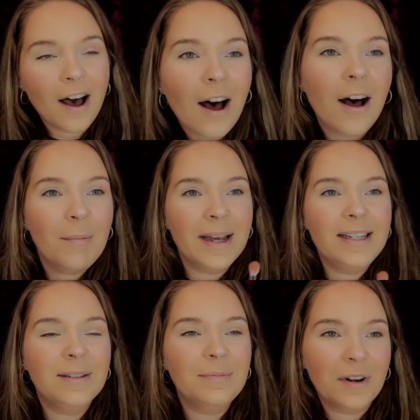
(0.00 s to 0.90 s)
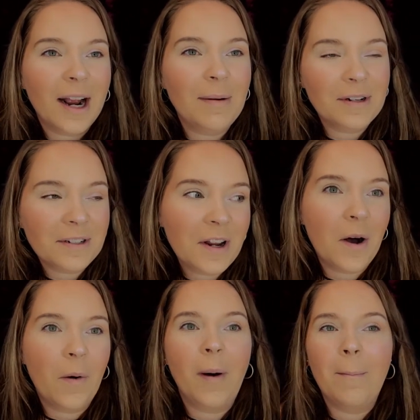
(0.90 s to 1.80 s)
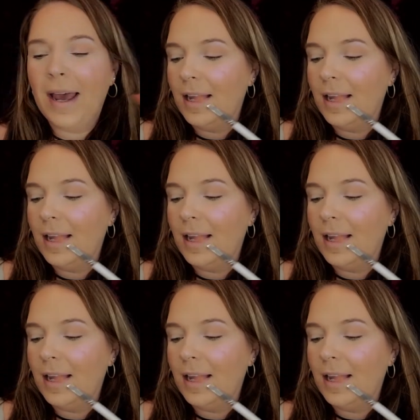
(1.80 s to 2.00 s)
All my subscribers know my